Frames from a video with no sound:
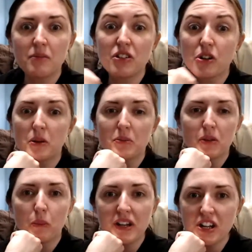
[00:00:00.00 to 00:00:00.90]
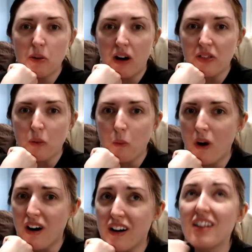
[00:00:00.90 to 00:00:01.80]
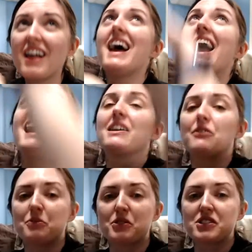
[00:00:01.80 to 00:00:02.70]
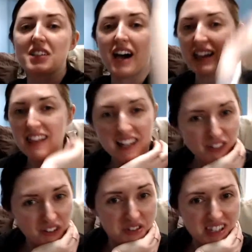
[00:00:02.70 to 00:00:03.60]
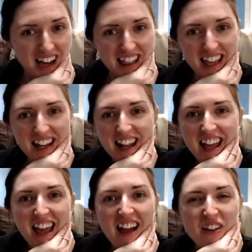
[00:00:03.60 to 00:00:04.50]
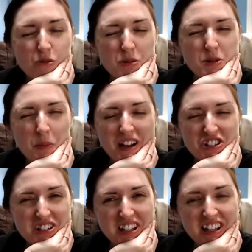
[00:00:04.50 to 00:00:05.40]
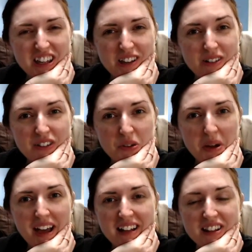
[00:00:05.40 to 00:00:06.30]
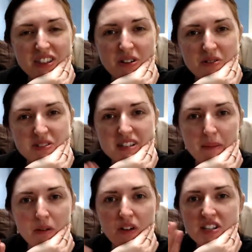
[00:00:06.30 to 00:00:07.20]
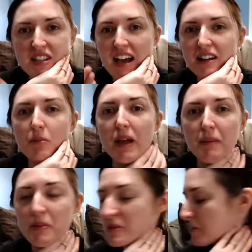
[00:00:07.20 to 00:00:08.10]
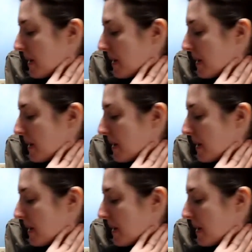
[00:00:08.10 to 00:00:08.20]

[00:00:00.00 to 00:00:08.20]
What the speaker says: And you can put them in the window, on the wall, hang them from your skylight if you have a skylight. And it would be especially cute if you had those double-sided papers.